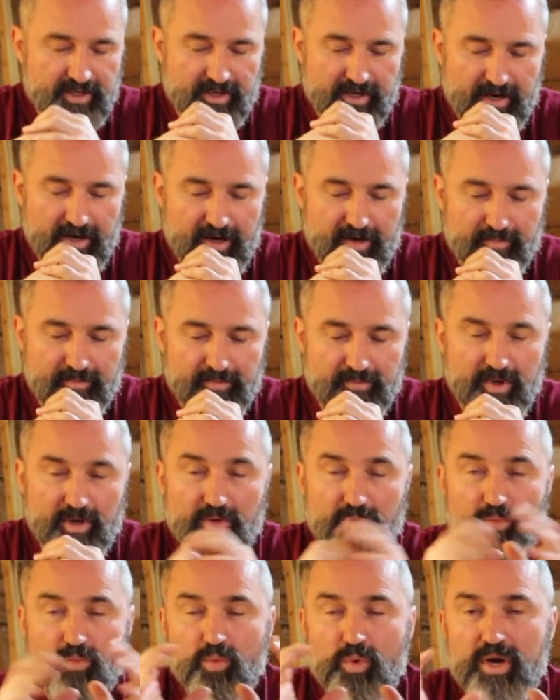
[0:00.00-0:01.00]

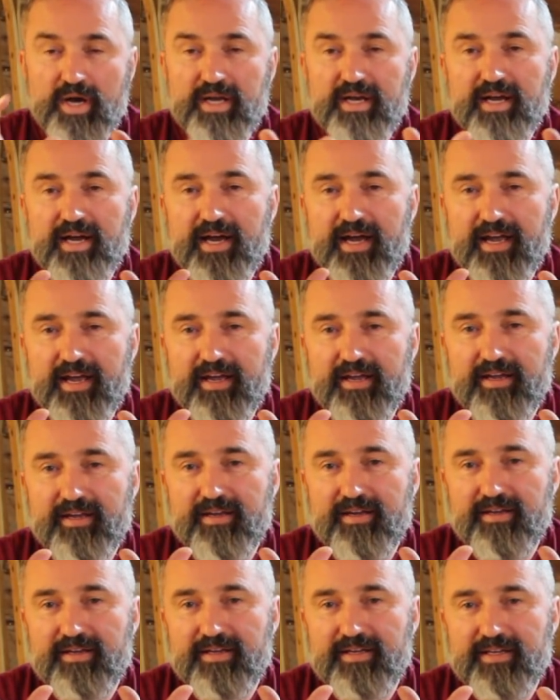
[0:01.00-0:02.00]
But what
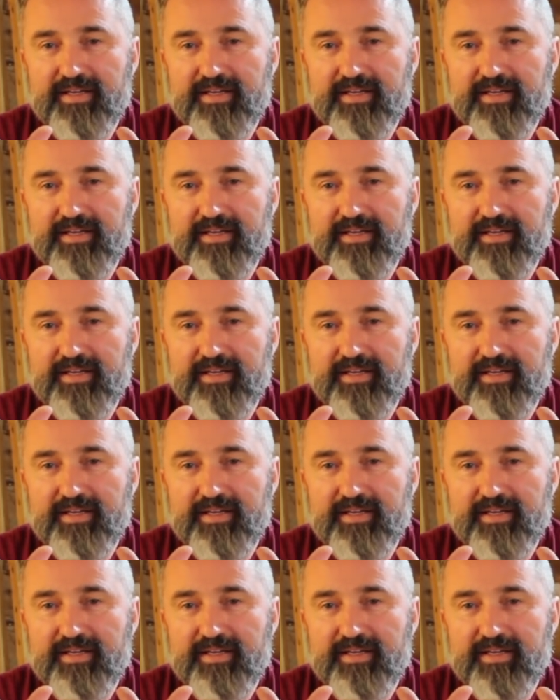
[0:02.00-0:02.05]
I